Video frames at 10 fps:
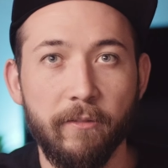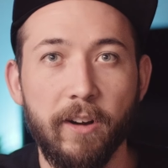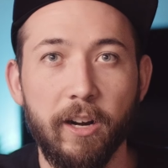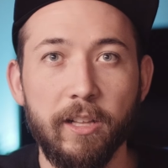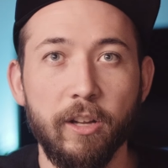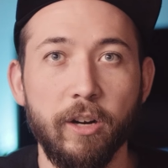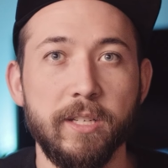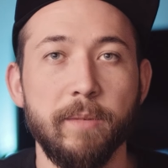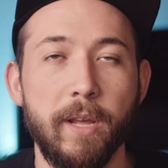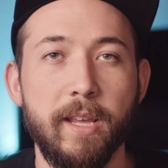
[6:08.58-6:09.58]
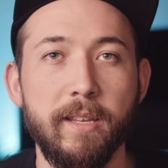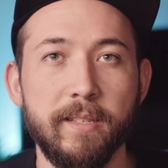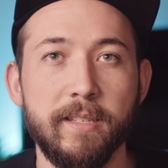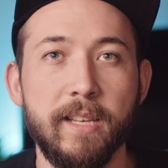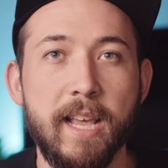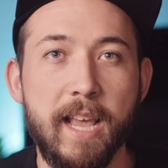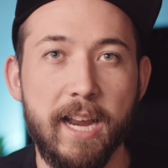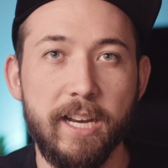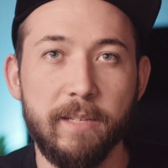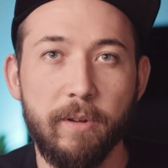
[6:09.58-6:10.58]
a very large space
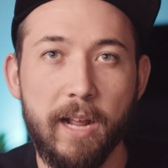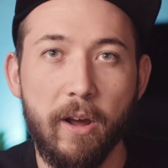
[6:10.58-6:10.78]
and just put